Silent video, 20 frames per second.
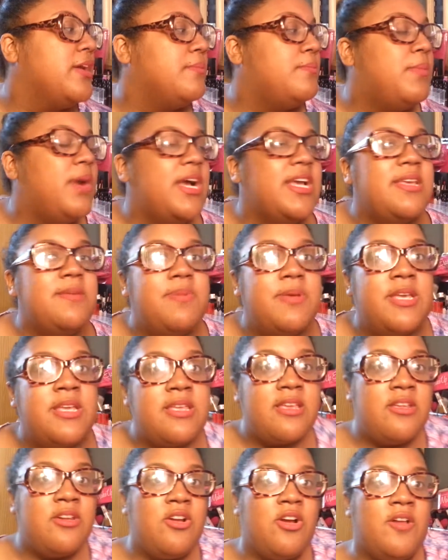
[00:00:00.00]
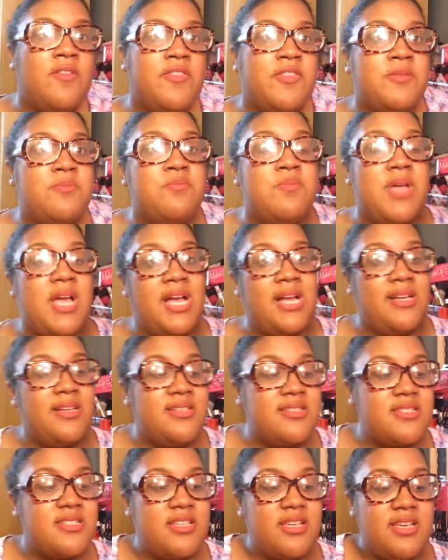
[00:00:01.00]
my opinion on the
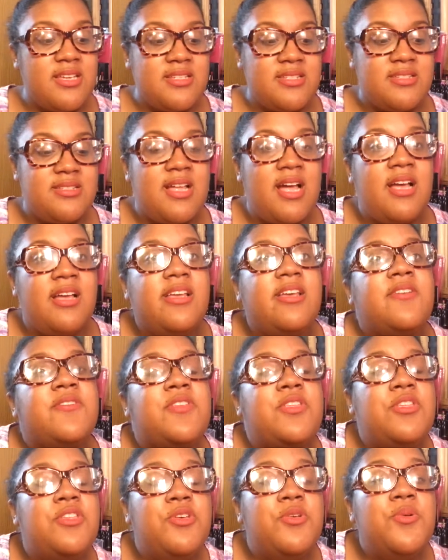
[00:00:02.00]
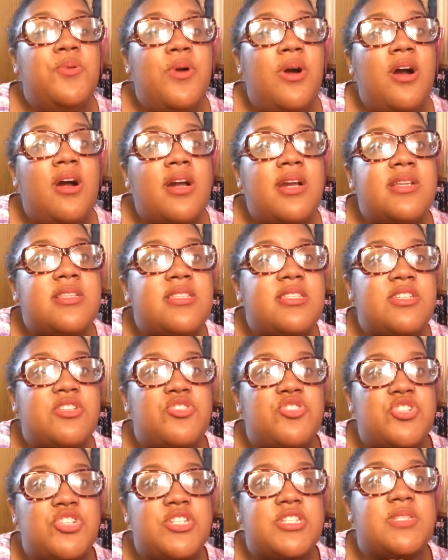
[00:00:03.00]
mask is that if you are
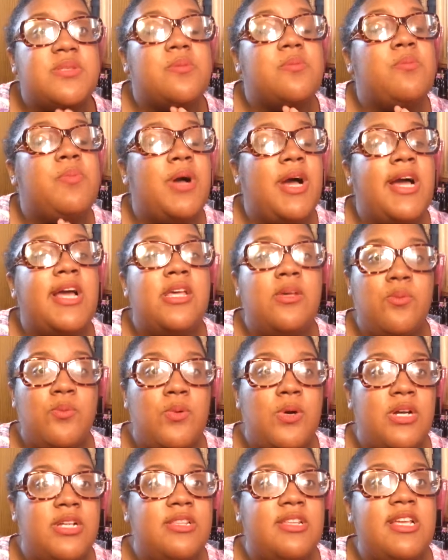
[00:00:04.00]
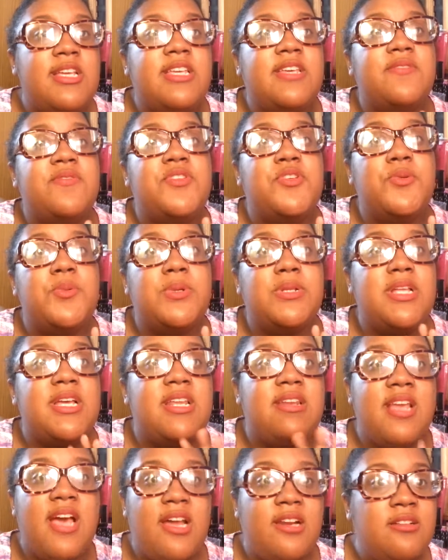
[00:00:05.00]
to just buy one, like if you were
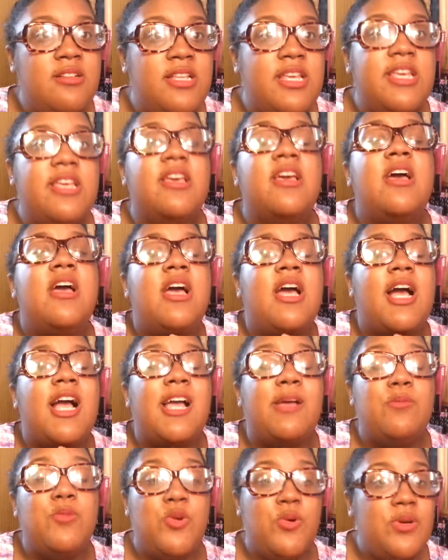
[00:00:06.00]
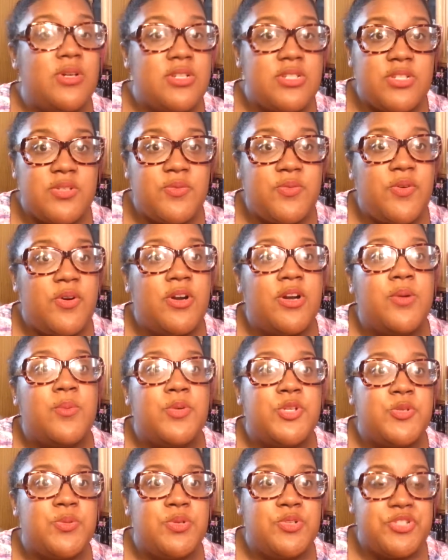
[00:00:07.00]
like, Natalie, I'm going to Sephora,
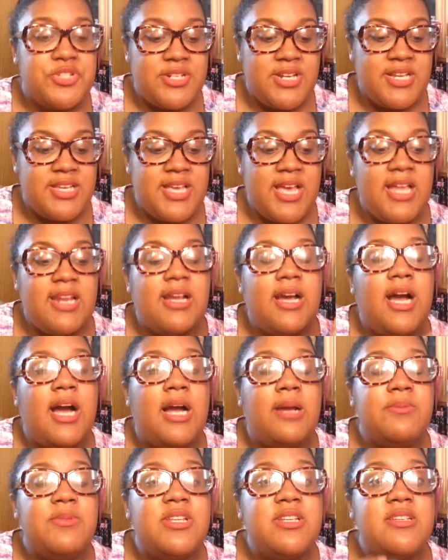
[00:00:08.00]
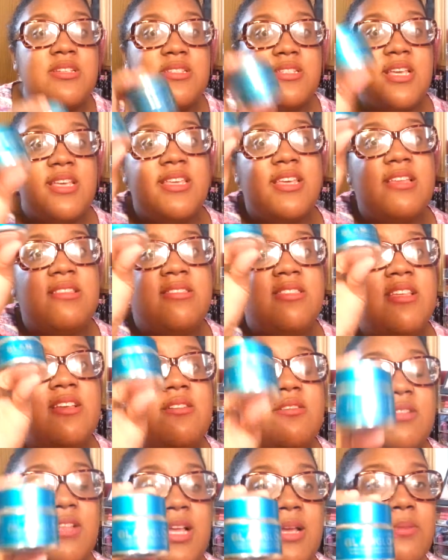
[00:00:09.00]
which one should I get? I'm going to say get the
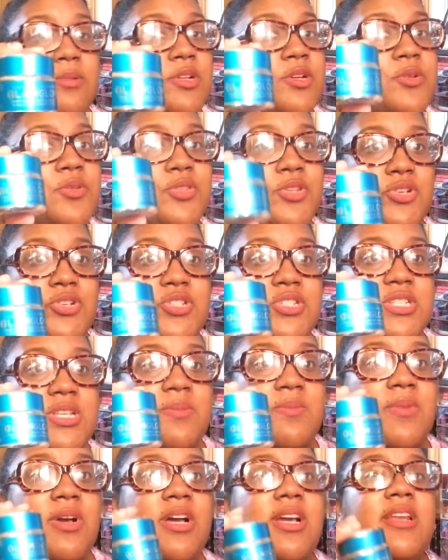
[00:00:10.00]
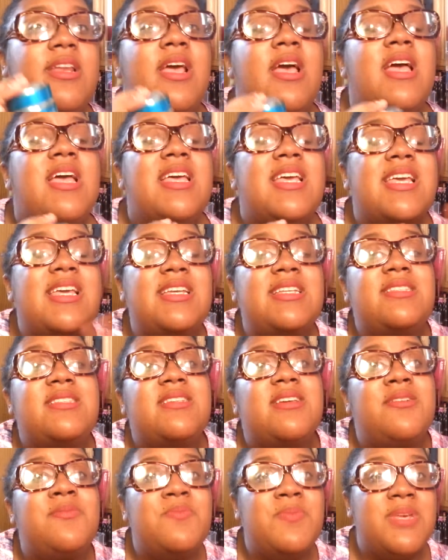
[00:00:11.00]
Glamglow Thirsty Mud.
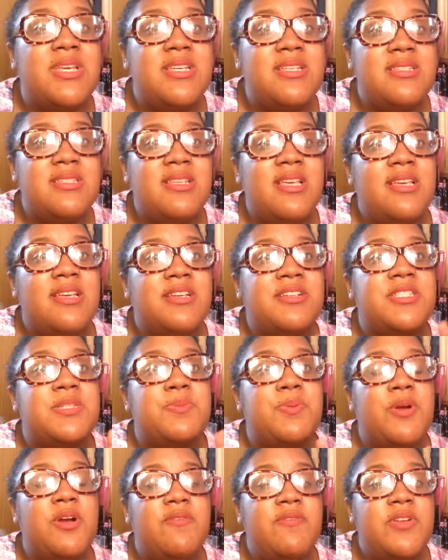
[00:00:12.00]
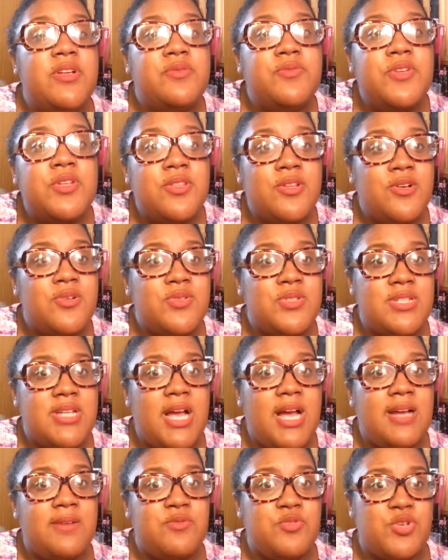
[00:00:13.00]
It's amazing. It's perfect for those
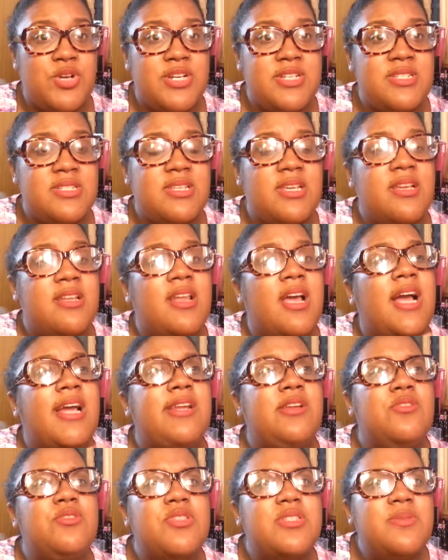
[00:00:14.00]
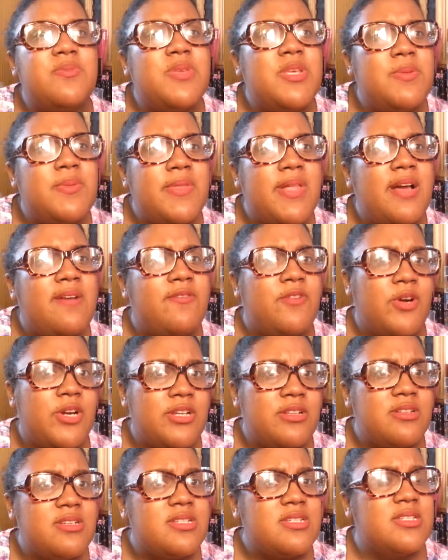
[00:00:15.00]
that have dry skin. I know some people that have
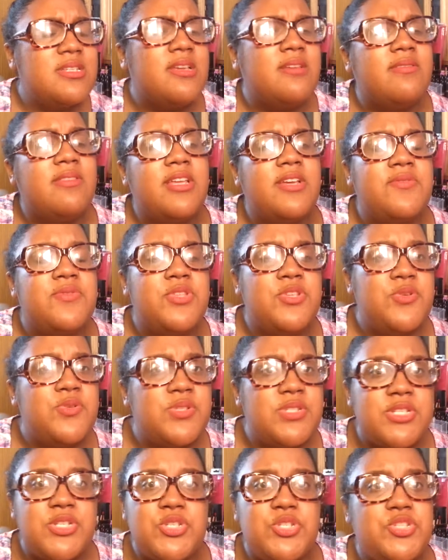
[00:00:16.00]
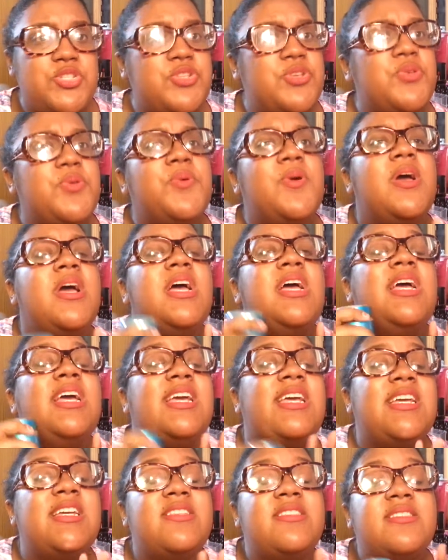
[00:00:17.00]
oily skin that have used it too.
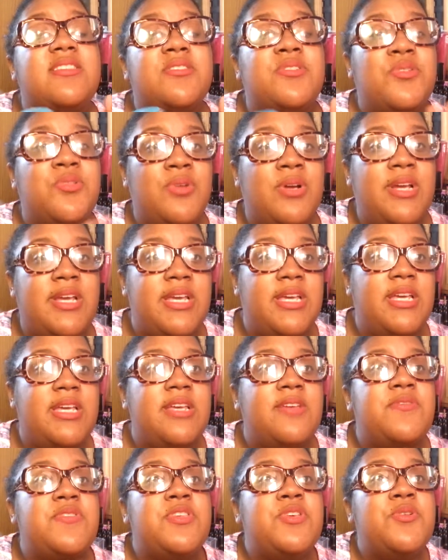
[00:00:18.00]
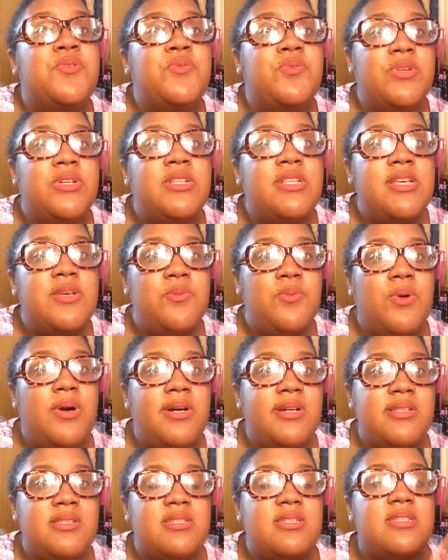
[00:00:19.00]
It's great. If you really
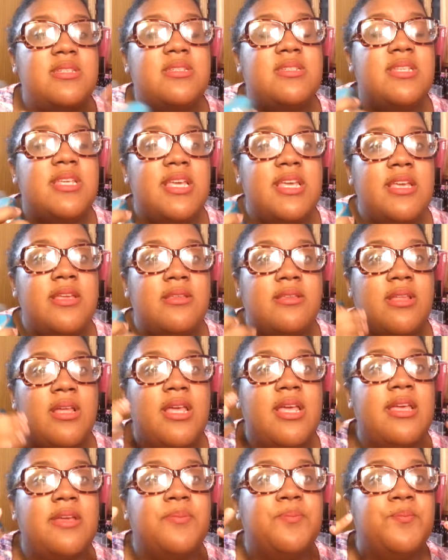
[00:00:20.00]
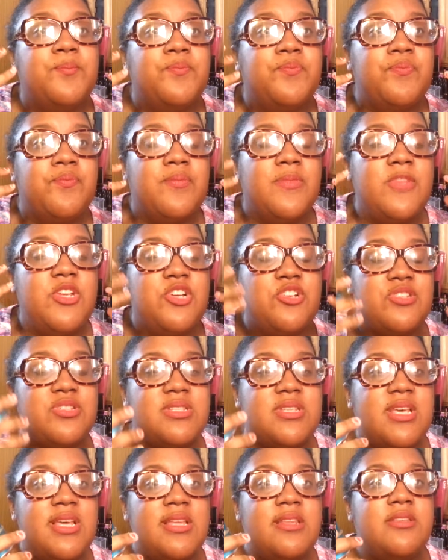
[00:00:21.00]
want to see like your
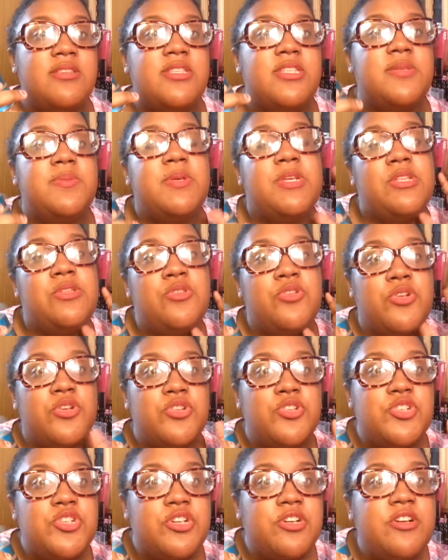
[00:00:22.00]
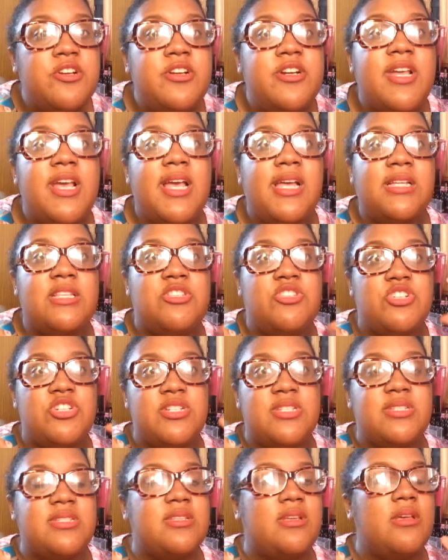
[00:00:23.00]
skin to be nurtured and
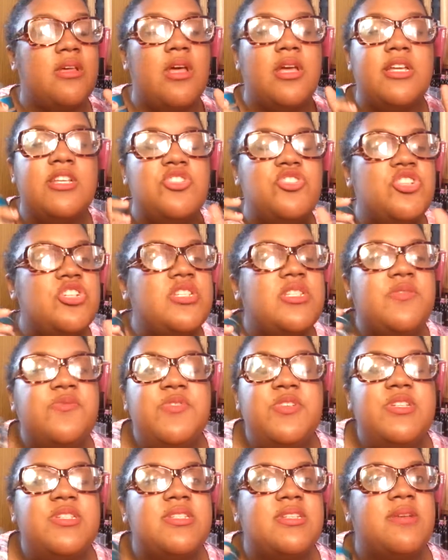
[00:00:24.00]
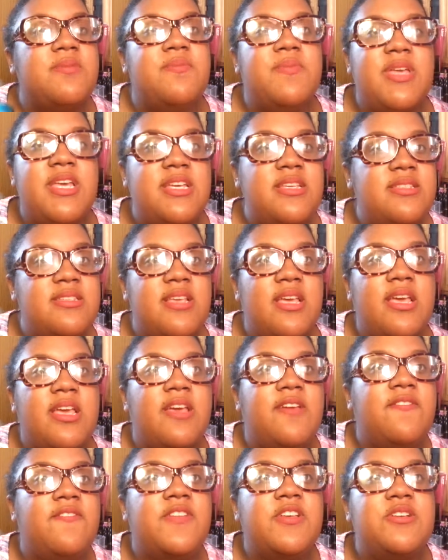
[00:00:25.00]
just, it just feels amazing.
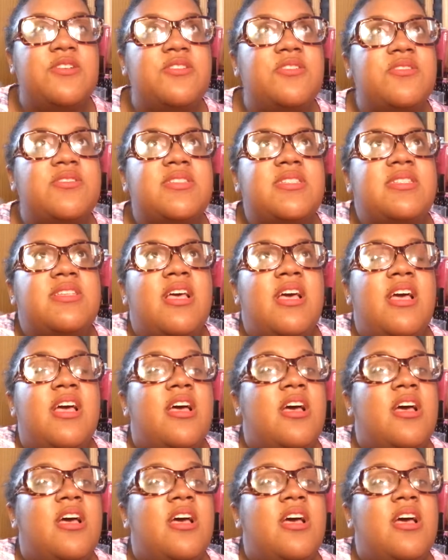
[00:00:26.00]
It feels,